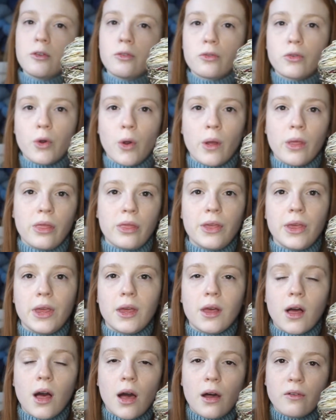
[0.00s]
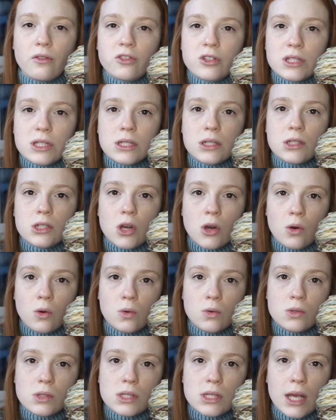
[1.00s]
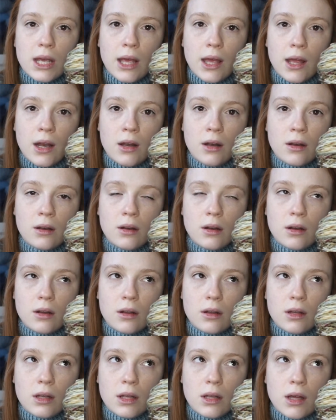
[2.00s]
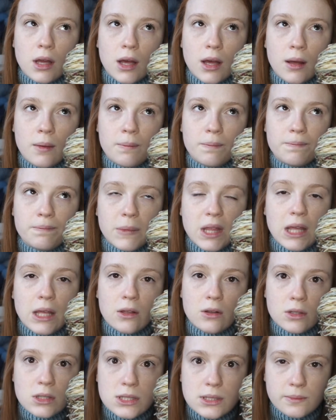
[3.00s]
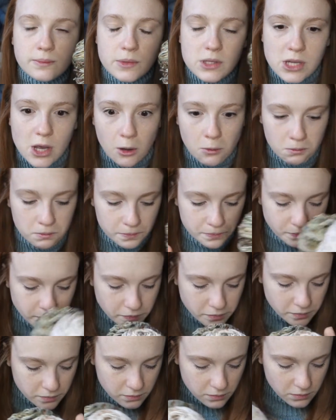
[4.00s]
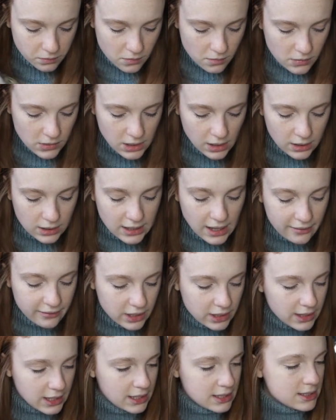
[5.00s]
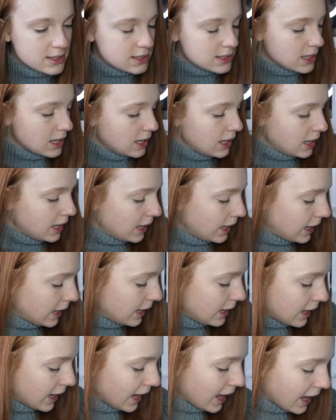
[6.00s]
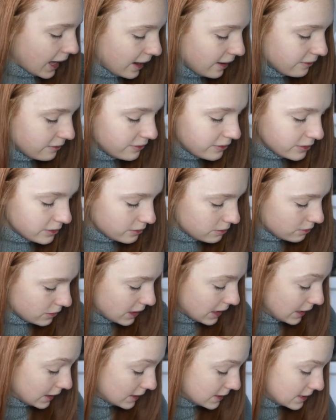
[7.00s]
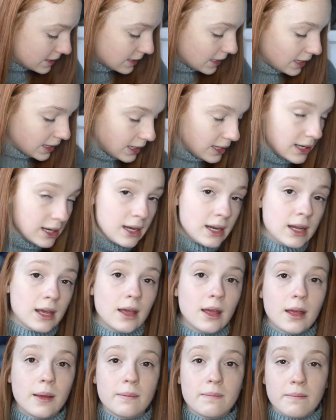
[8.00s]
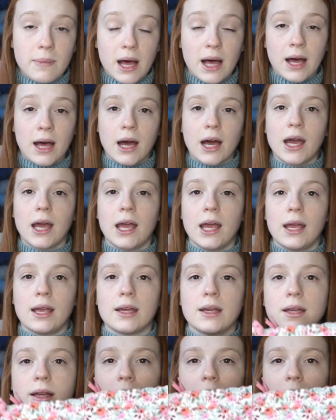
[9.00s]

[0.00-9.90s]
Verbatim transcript: for the cuffs, toes, and heels. So loving this. And I have this in my